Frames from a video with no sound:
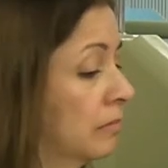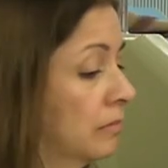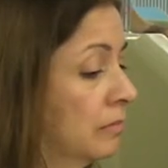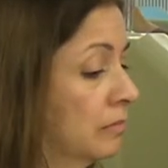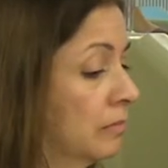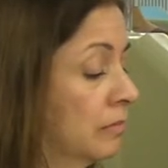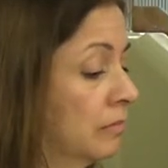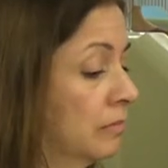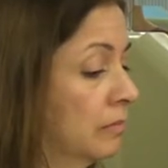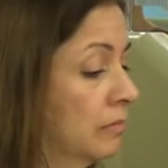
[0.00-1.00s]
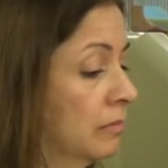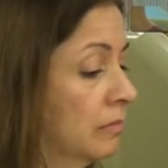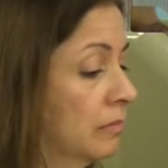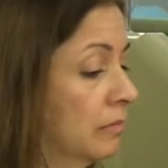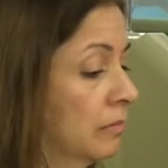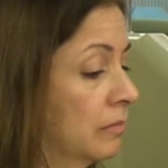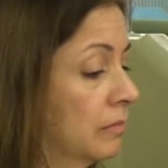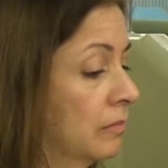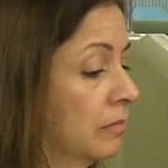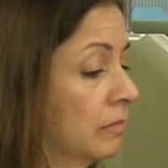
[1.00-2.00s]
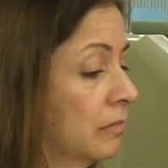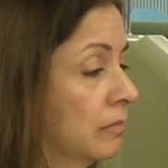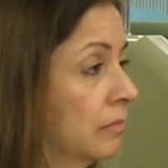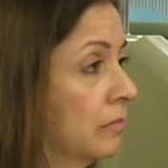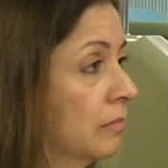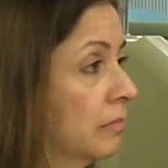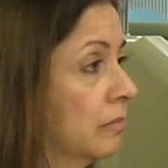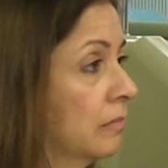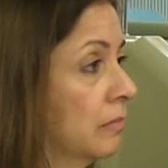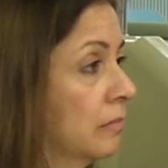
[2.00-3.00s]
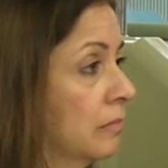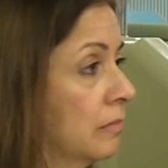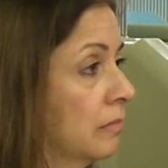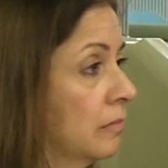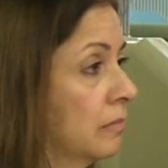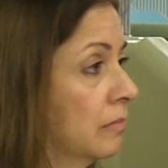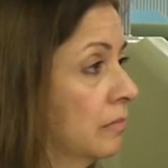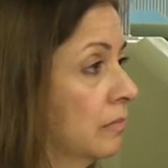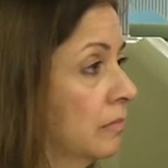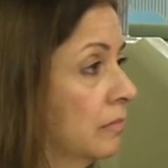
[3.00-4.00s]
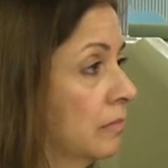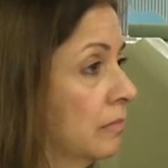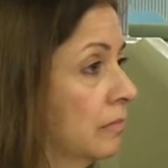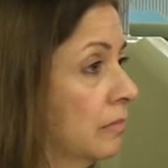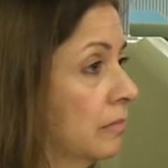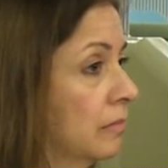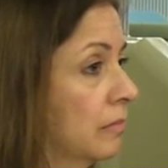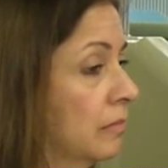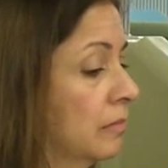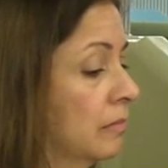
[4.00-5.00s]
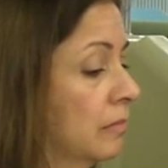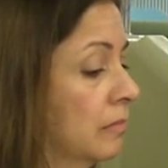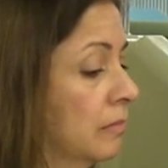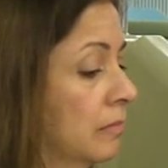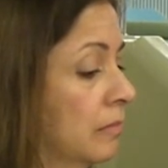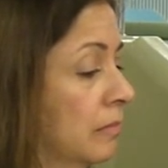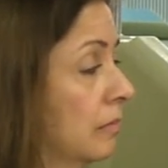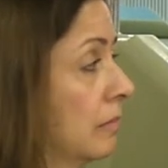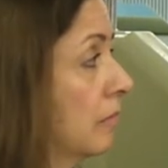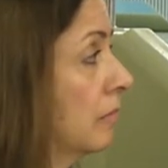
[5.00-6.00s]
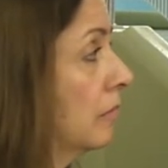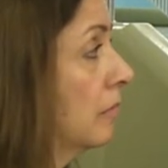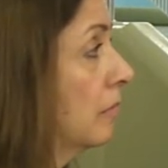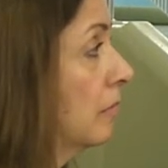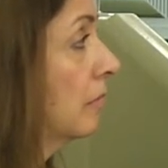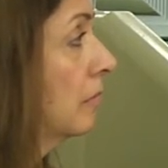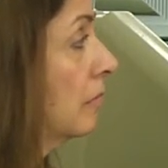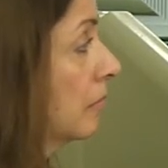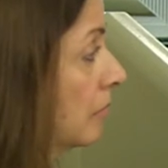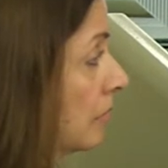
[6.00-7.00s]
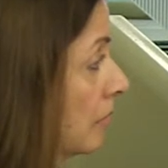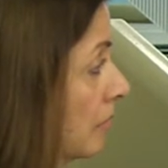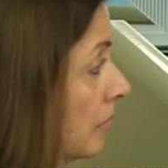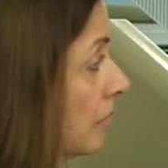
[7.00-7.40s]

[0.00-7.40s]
[no speech]